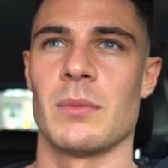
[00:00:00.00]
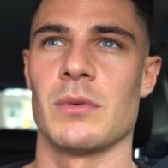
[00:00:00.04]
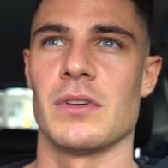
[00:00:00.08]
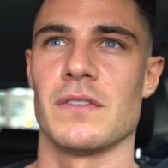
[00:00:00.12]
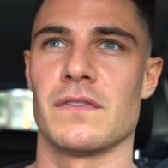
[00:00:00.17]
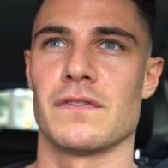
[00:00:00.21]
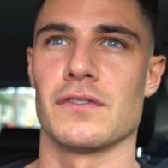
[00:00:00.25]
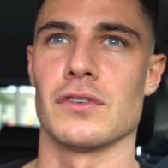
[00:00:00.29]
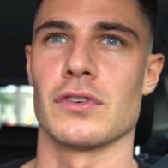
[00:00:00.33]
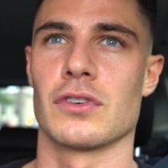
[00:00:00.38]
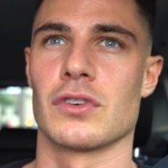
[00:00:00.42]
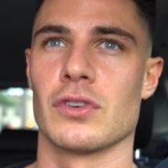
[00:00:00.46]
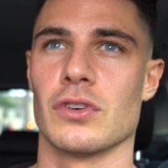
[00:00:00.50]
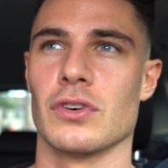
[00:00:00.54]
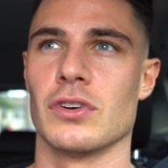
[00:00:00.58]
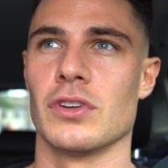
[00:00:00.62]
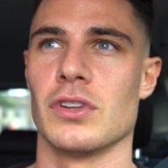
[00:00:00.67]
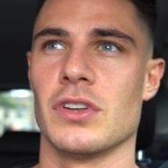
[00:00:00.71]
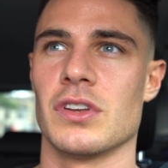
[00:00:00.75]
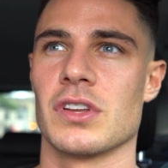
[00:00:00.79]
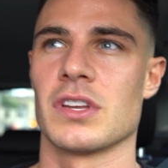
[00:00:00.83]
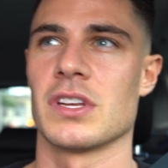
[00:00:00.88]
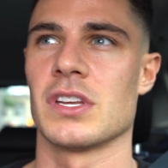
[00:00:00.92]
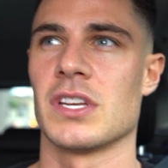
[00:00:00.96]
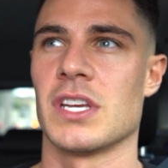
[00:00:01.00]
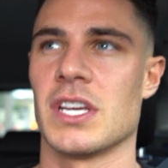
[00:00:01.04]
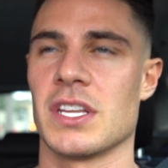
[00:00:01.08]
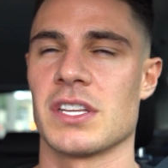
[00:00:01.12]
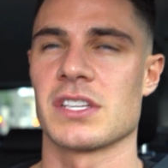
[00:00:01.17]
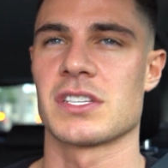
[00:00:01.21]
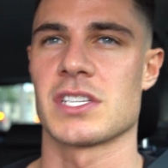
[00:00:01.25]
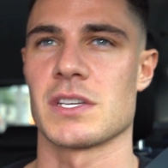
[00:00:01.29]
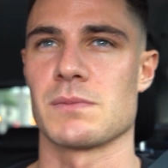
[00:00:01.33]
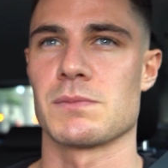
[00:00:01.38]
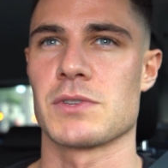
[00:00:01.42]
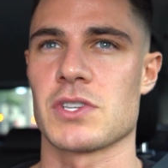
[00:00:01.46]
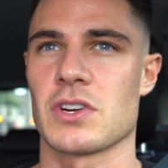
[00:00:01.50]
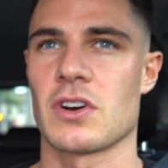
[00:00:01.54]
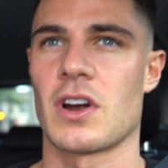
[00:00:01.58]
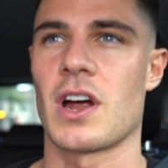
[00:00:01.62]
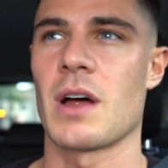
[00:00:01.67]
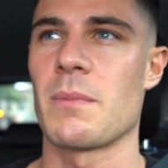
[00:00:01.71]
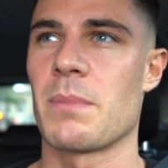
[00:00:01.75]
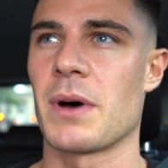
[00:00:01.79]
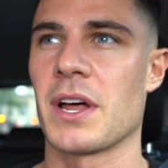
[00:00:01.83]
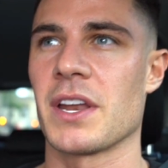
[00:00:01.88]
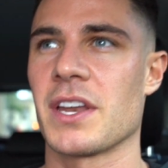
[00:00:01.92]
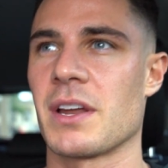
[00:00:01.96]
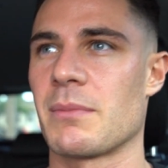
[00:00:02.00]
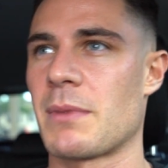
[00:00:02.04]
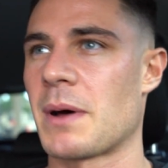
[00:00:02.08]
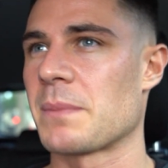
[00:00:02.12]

If you could hit the subscribe button,